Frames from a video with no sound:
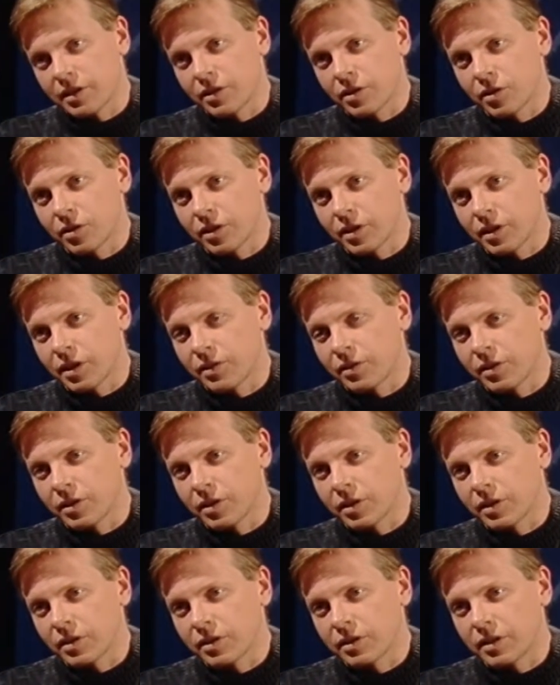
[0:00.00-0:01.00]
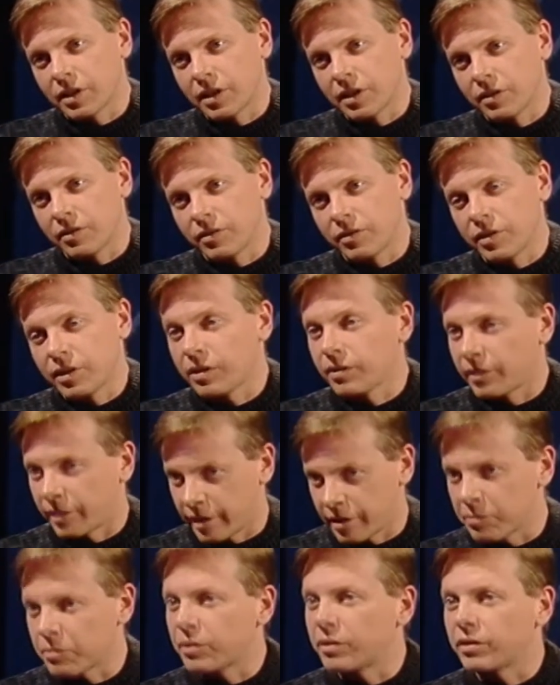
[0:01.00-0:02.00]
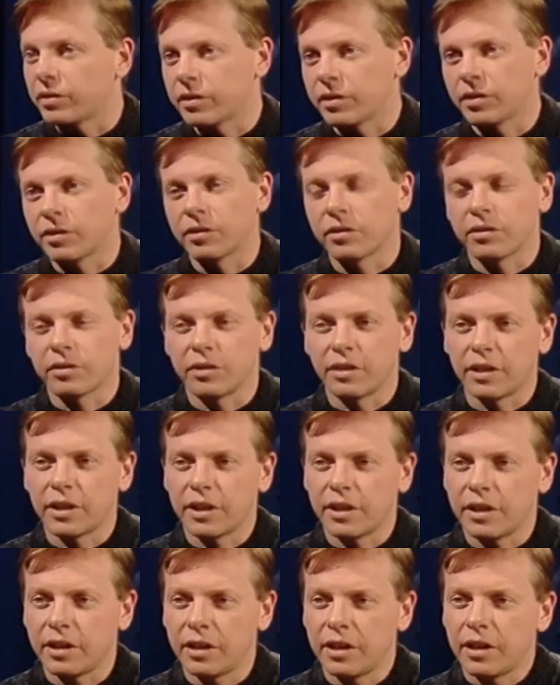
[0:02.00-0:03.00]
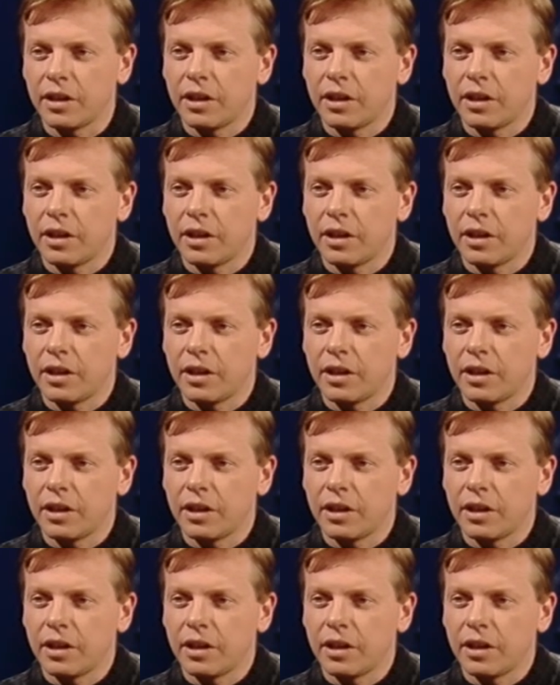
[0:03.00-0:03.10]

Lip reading: certainly given the state of the environment and the earth today.